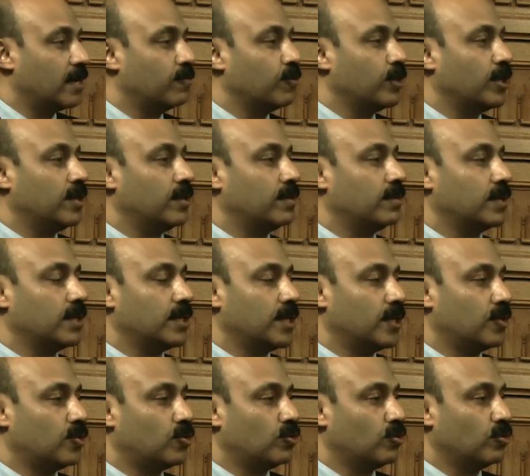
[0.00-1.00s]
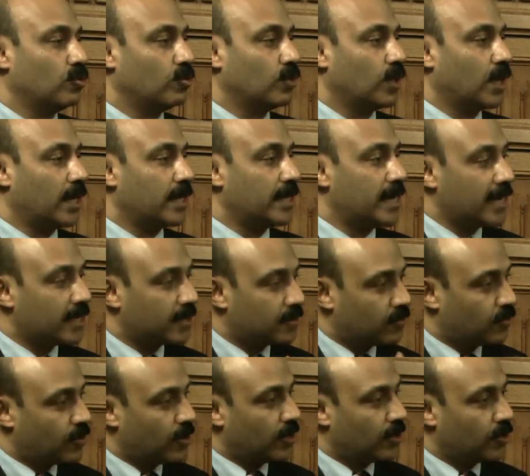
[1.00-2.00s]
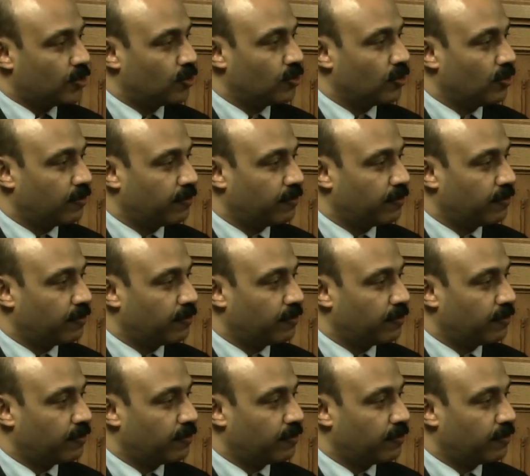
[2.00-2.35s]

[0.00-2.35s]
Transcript: We need to address the issue